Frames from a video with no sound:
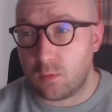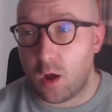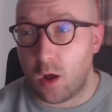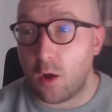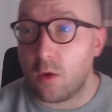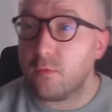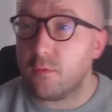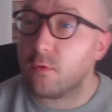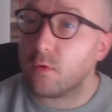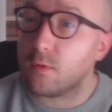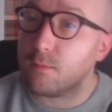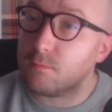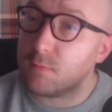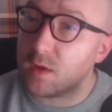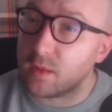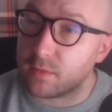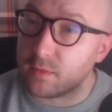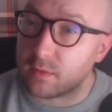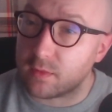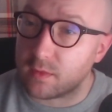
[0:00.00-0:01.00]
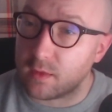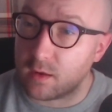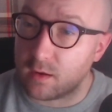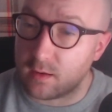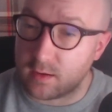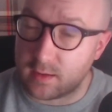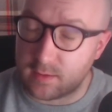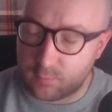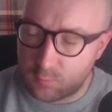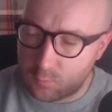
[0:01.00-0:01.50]
over a month, and
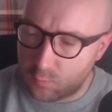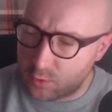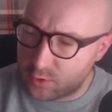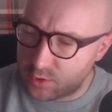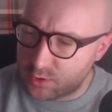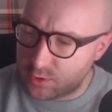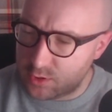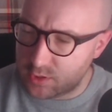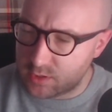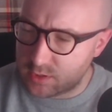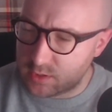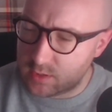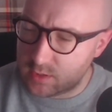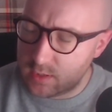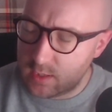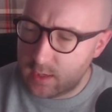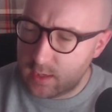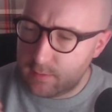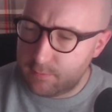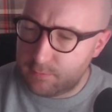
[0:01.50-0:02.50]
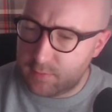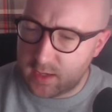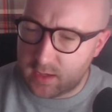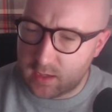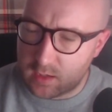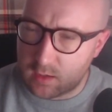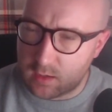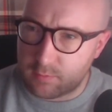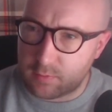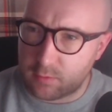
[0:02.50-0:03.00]
I would just pick
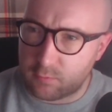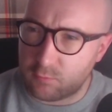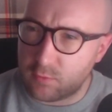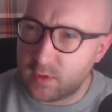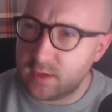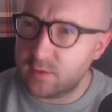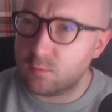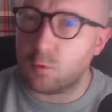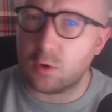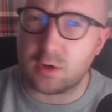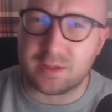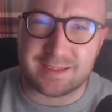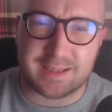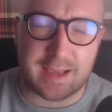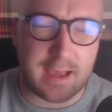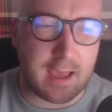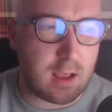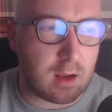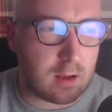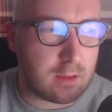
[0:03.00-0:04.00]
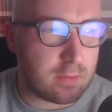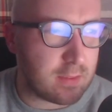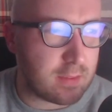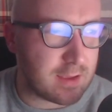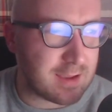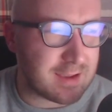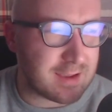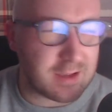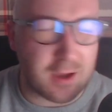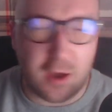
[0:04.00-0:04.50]
it up, read one tale, and
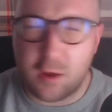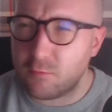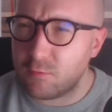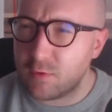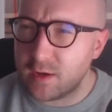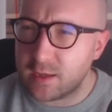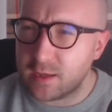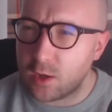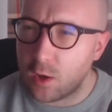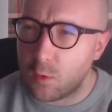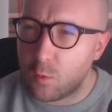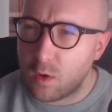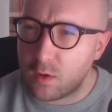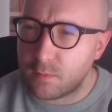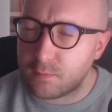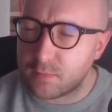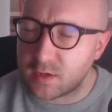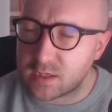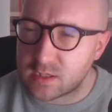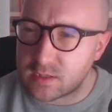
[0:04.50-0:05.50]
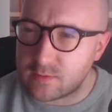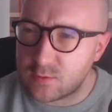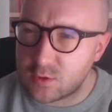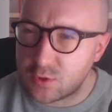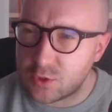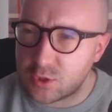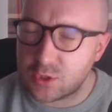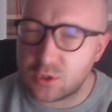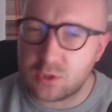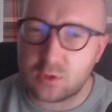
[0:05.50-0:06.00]
think I can't really go on because I'm
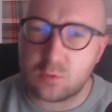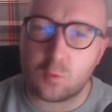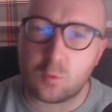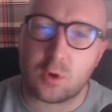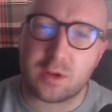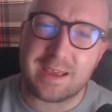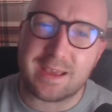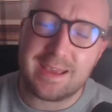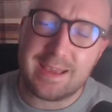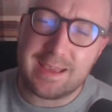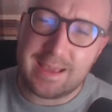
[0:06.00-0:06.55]
not sure what